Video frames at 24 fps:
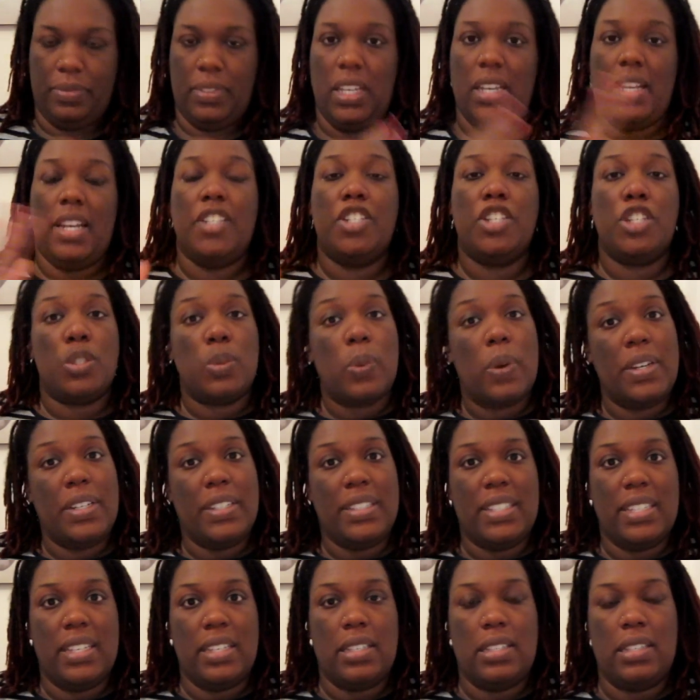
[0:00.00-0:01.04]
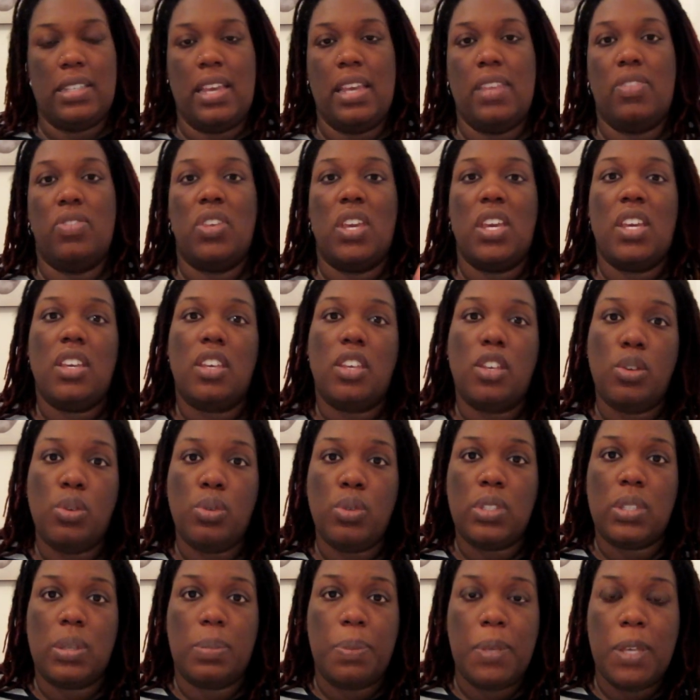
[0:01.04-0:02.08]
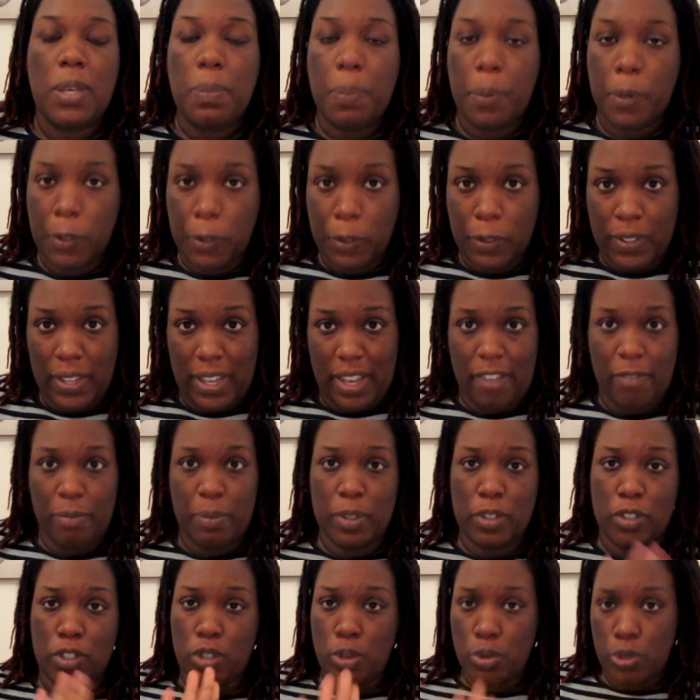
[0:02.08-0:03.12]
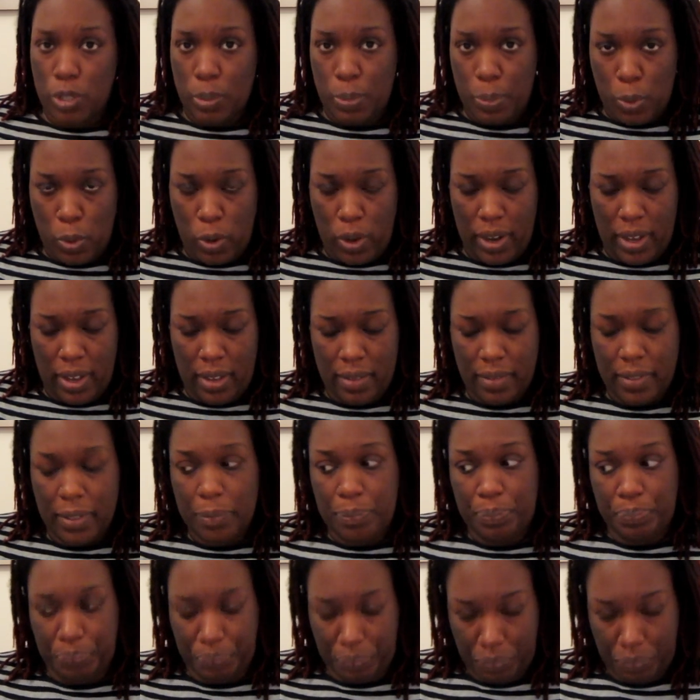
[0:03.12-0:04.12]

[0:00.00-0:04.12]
And I just wanted to say thank you to people that have been so supportive